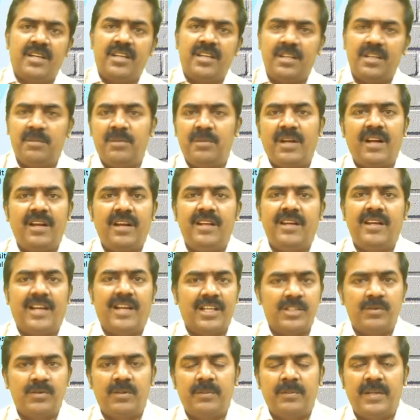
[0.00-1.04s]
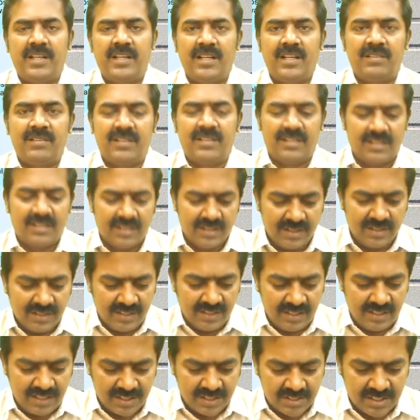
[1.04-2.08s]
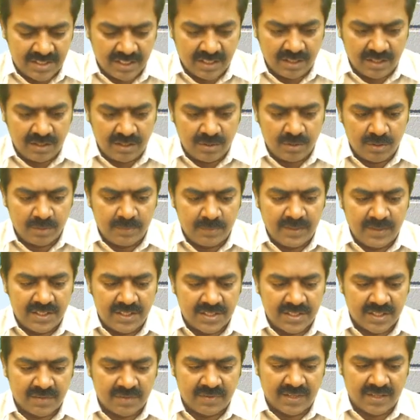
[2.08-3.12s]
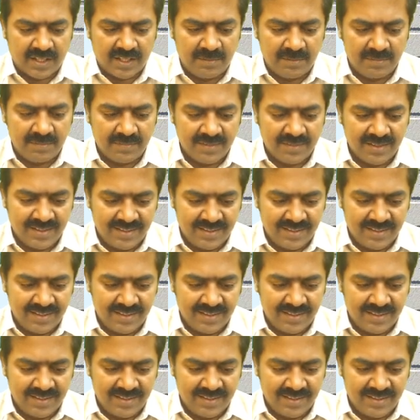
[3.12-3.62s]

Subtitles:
immediately cash will be delivered. He has taken 2 minutes of time.